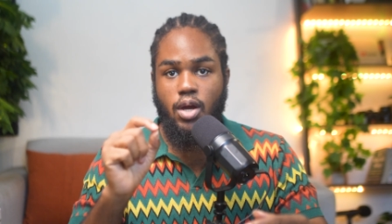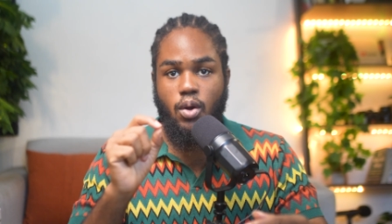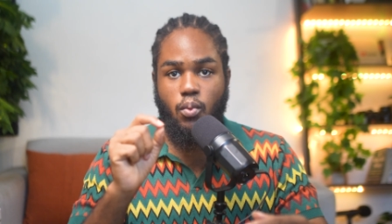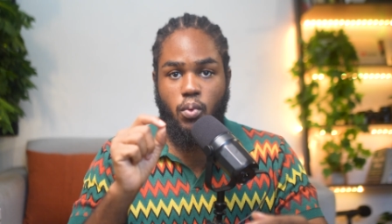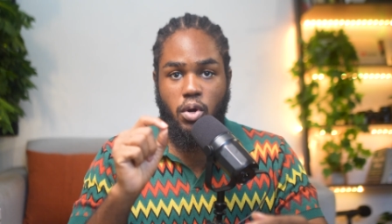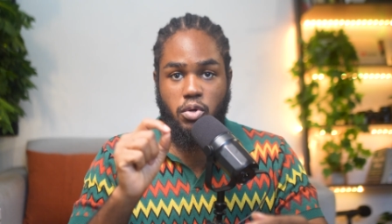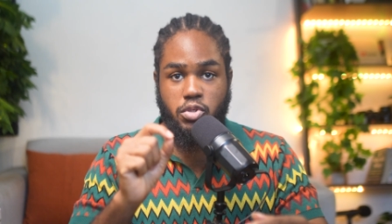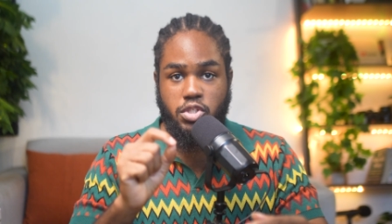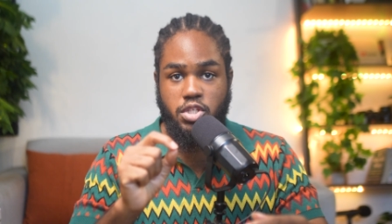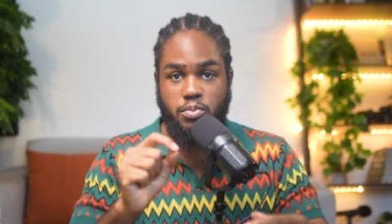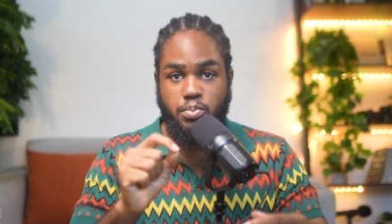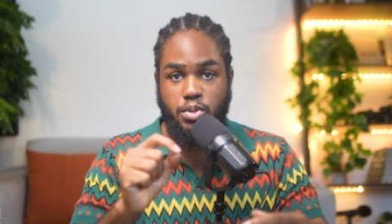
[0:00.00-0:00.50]

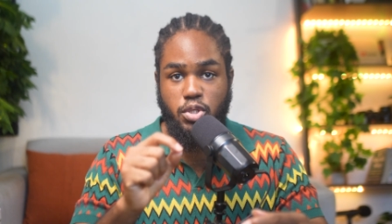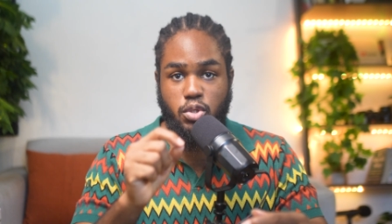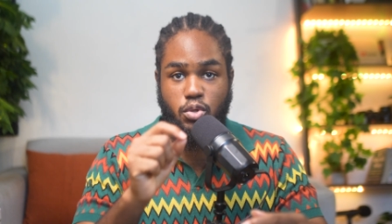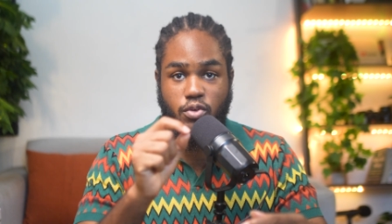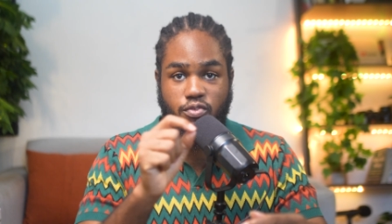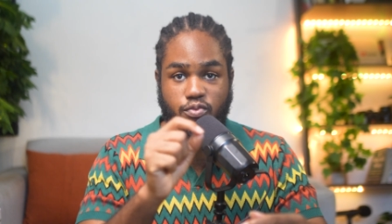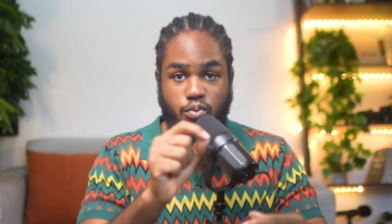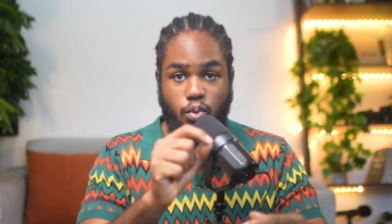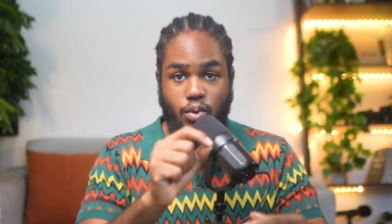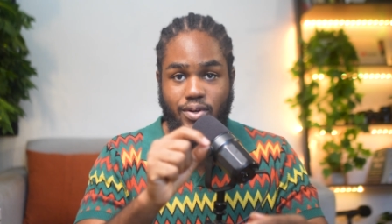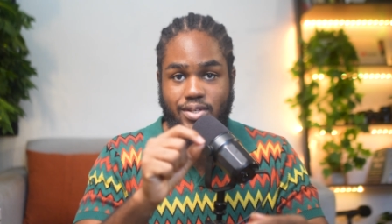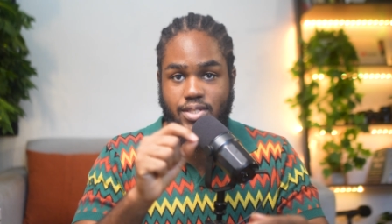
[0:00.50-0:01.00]
while keeping your
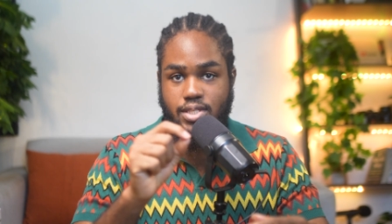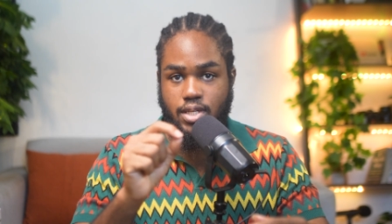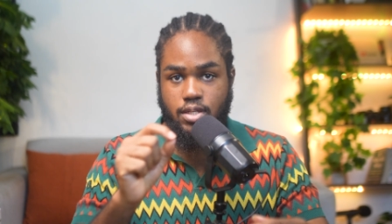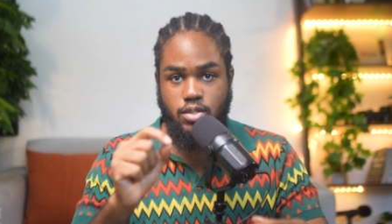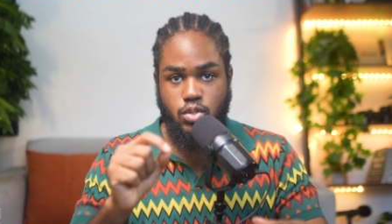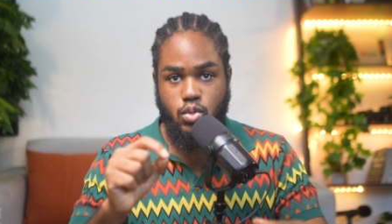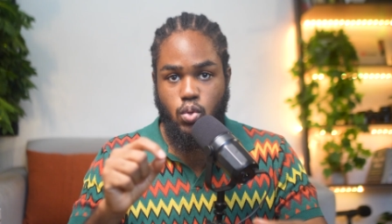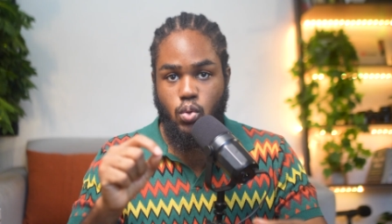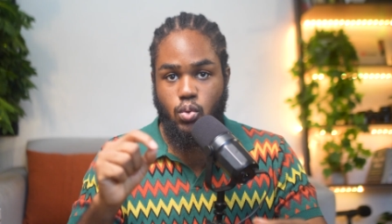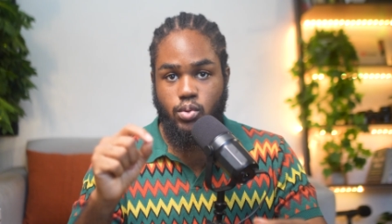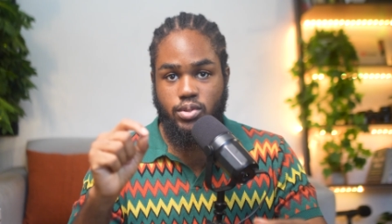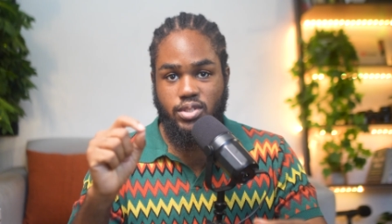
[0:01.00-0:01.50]
voice and
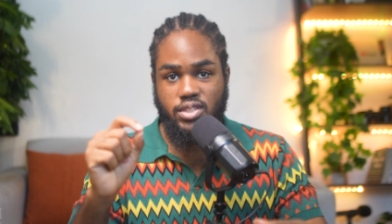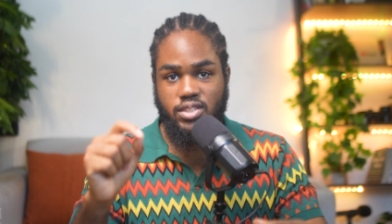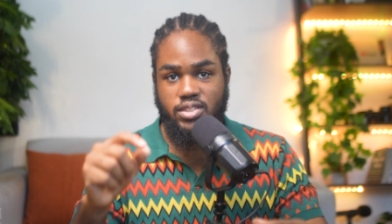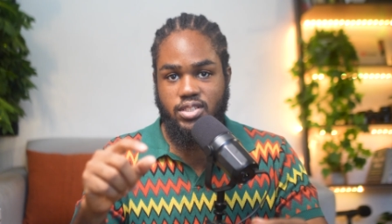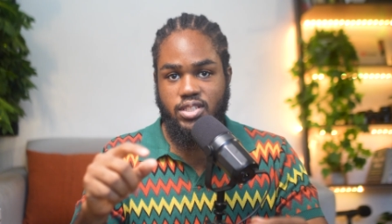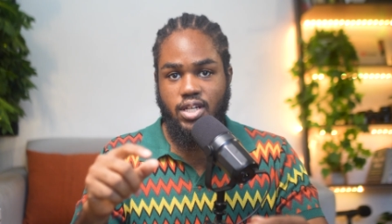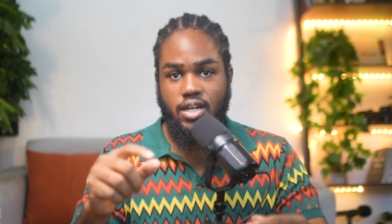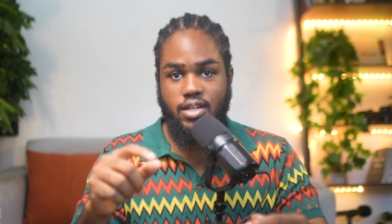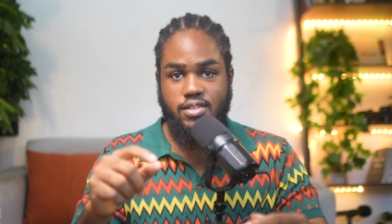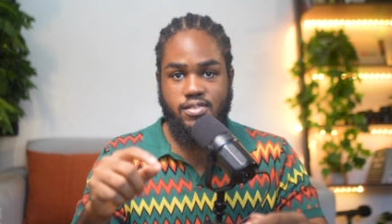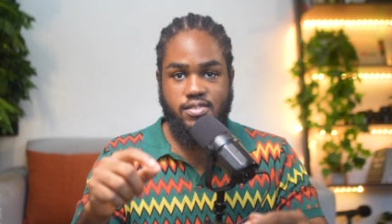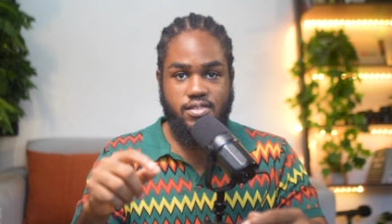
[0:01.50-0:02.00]
tone
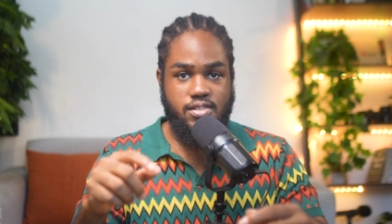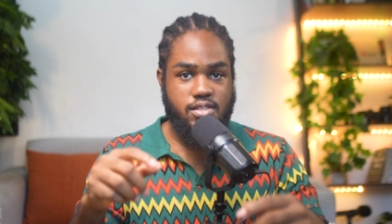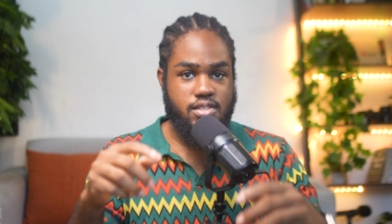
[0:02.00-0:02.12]
intact.